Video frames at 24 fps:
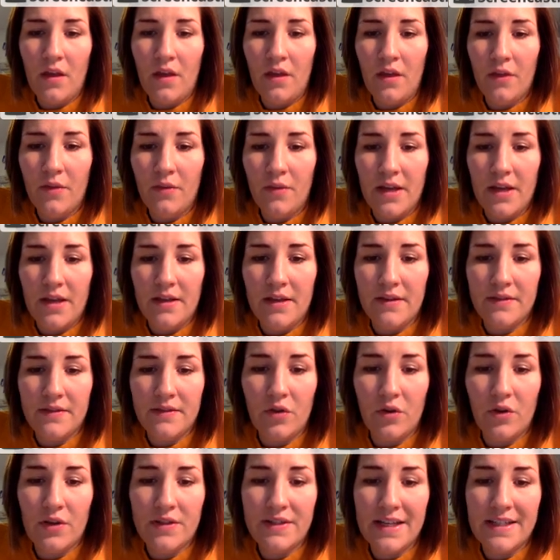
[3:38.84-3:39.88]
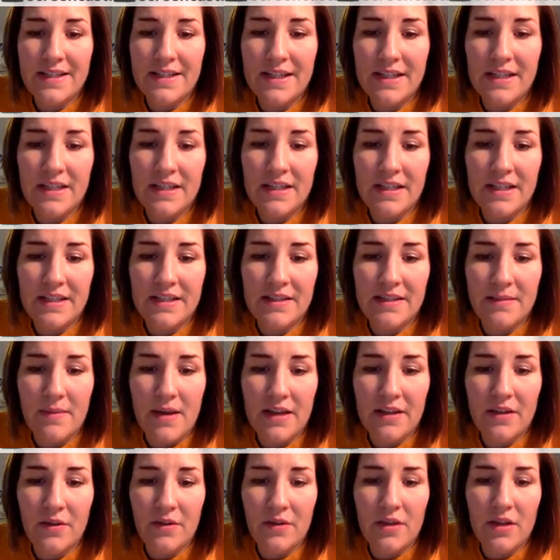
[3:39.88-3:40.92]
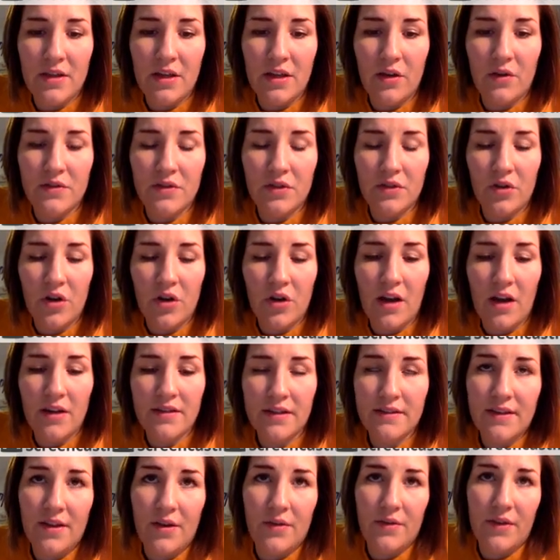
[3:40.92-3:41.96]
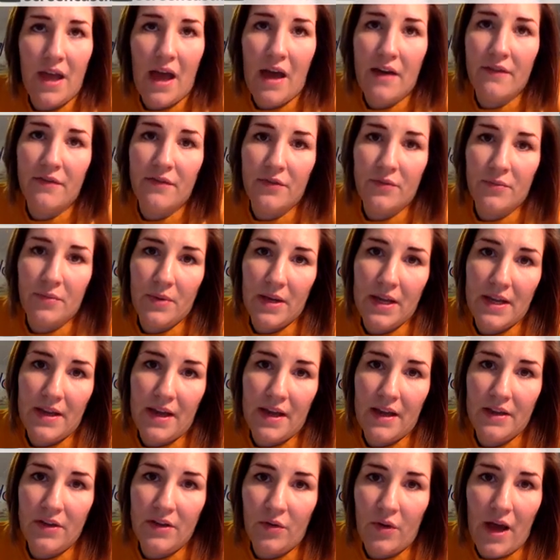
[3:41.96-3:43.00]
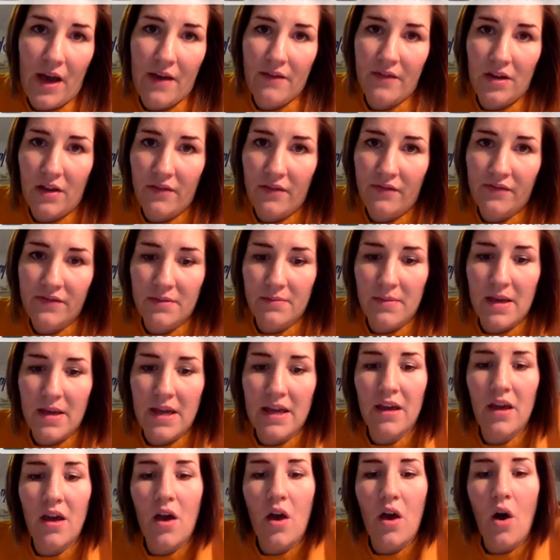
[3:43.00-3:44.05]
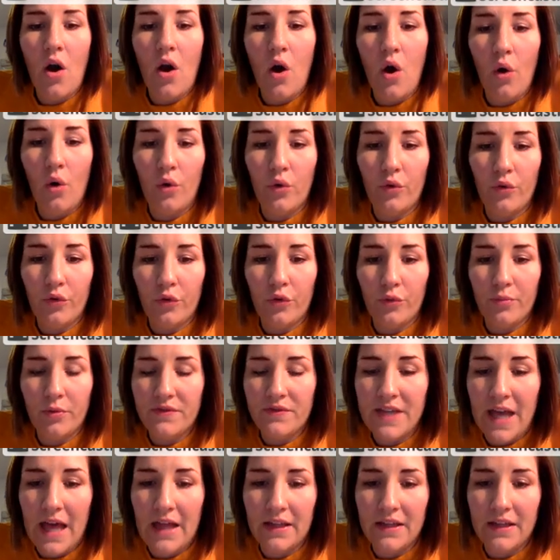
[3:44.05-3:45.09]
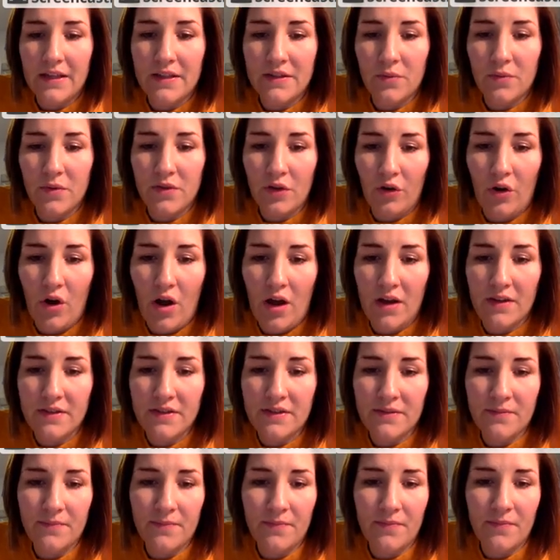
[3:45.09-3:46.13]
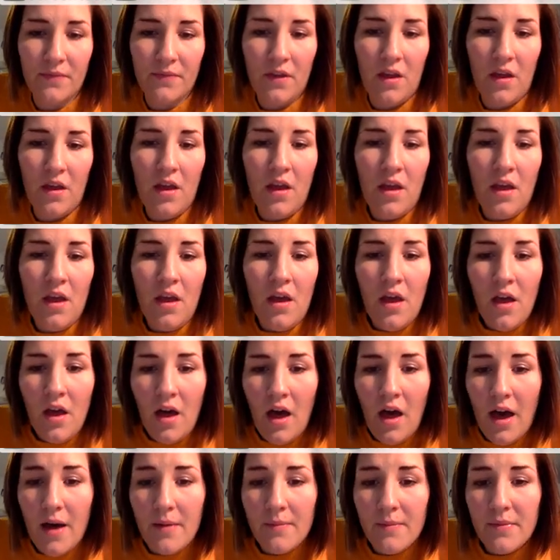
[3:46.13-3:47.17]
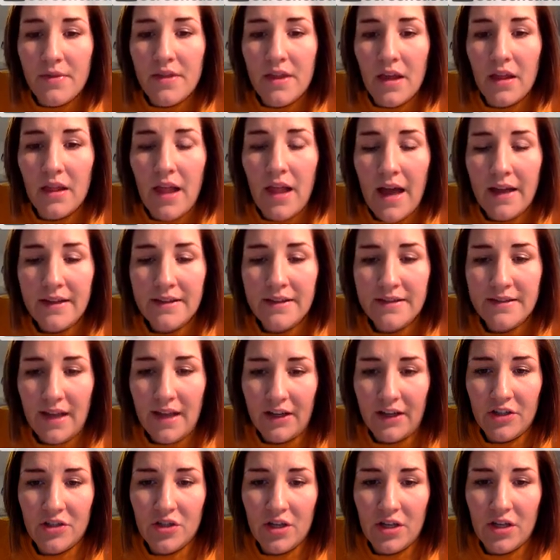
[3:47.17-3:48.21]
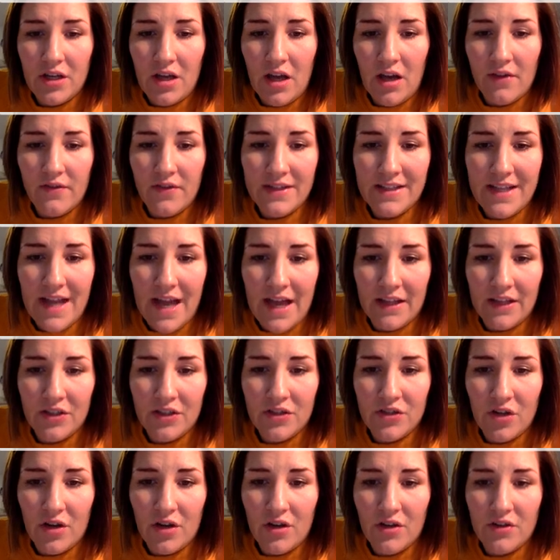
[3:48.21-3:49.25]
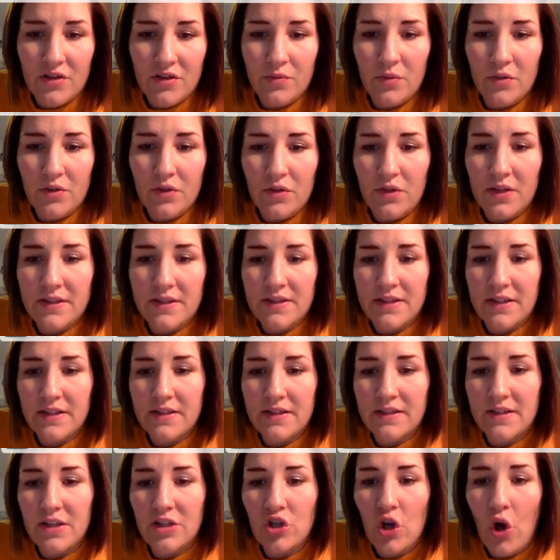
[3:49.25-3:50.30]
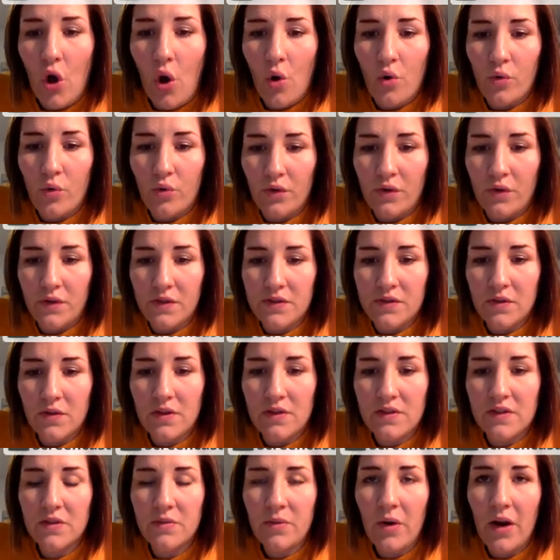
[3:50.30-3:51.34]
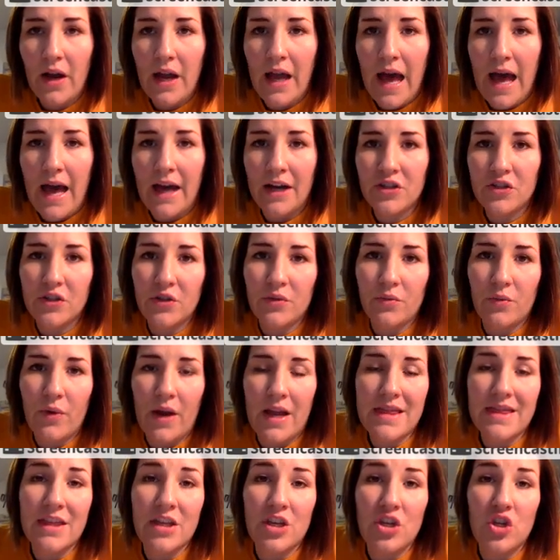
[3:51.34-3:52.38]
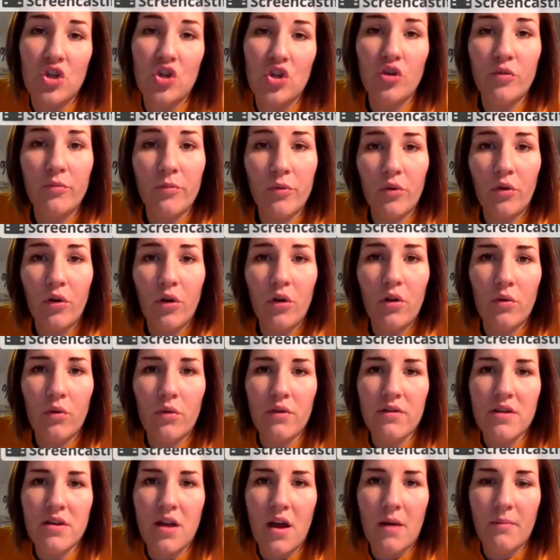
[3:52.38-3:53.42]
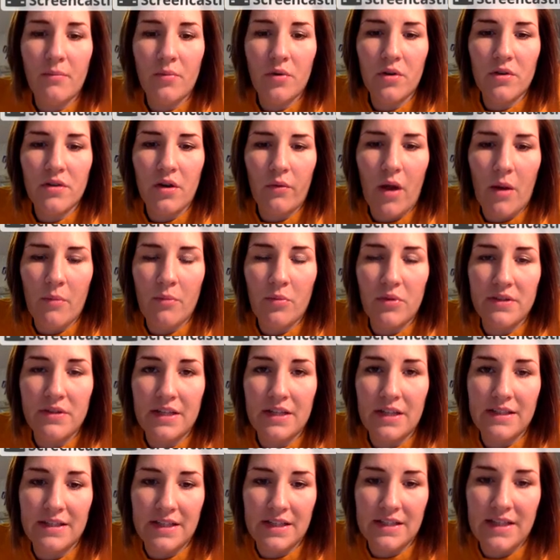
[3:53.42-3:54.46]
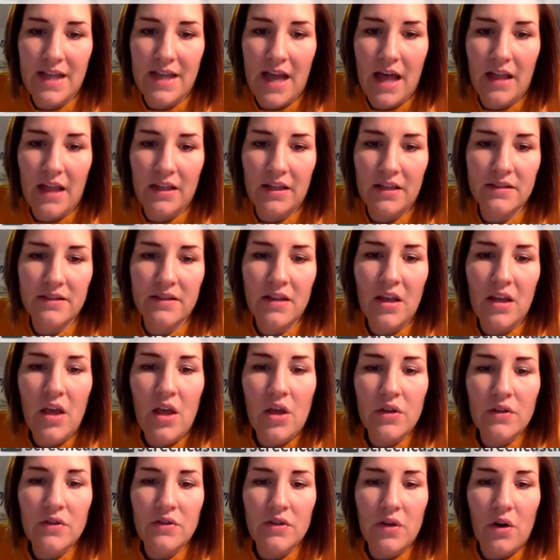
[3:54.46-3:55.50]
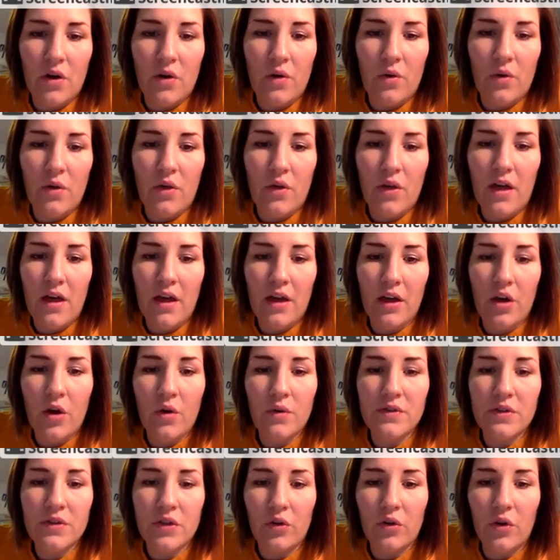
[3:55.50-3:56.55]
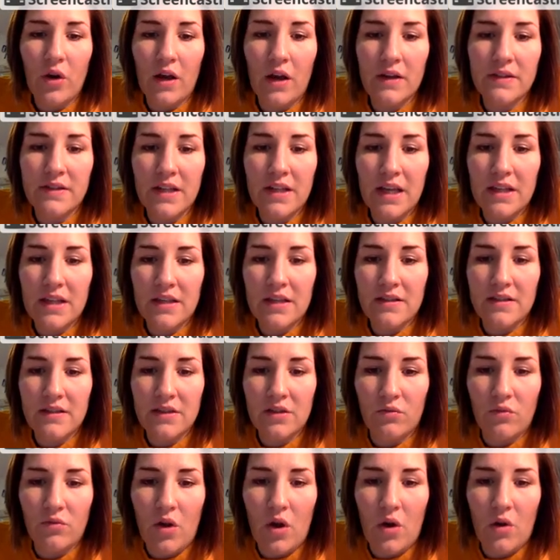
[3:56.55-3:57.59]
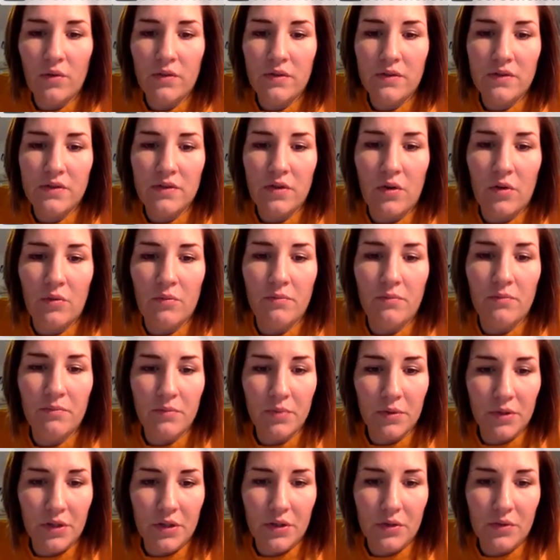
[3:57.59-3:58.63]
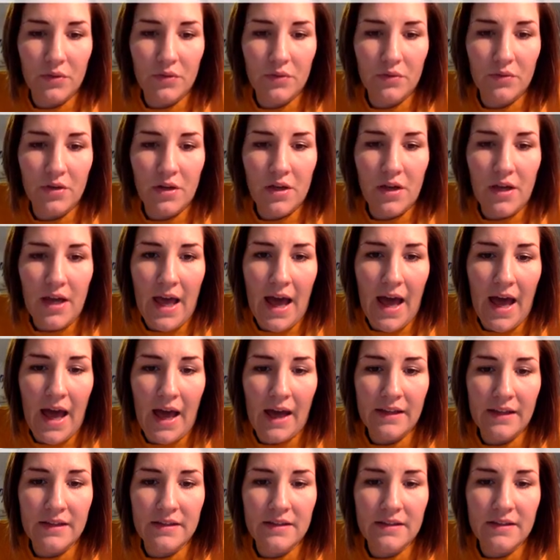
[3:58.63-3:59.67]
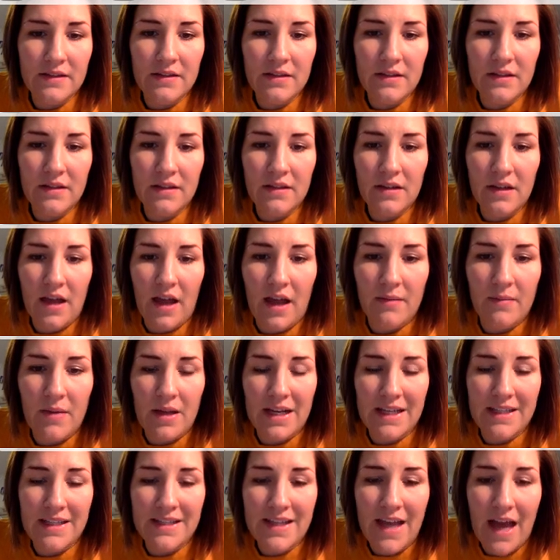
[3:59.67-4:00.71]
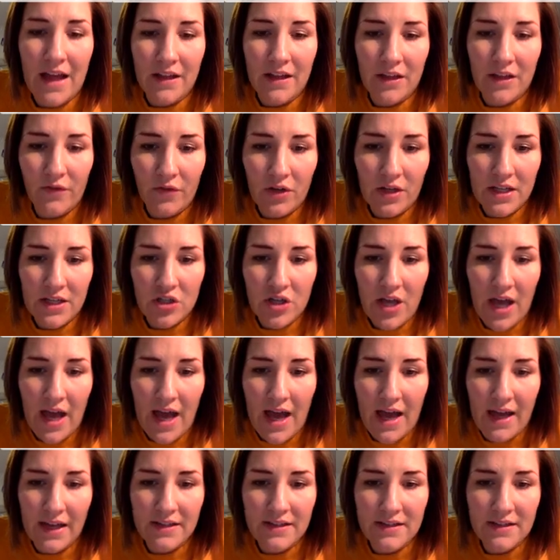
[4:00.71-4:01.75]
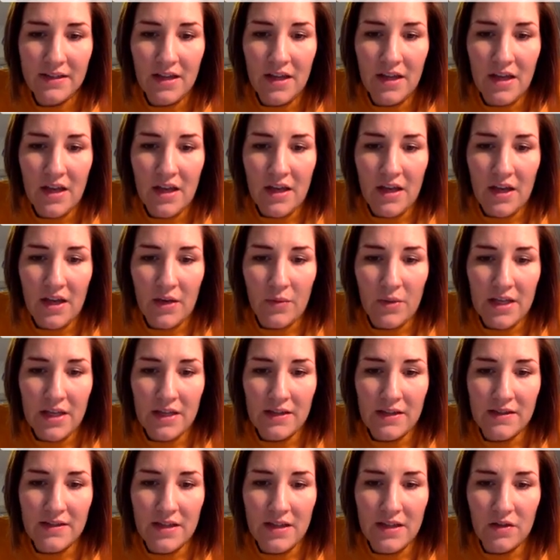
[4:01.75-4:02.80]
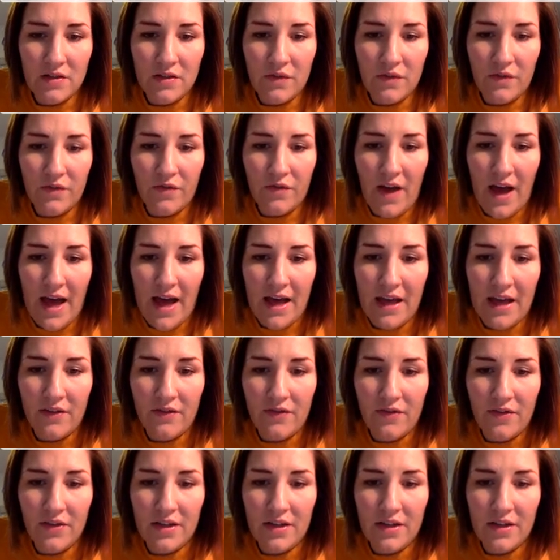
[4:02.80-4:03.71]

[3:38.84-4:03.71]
3. So notice I didn't need to make the one that goes across because I only have 3. I don't have enough to make a whole group of tallies with the cross. The last section of a tally chart we'll notice is the total. So this is where I actually write the numeral or the number that represents the tallies. So it goes across like this in rows. So blue hats, I made a tally for each hat, and we can see there's 5,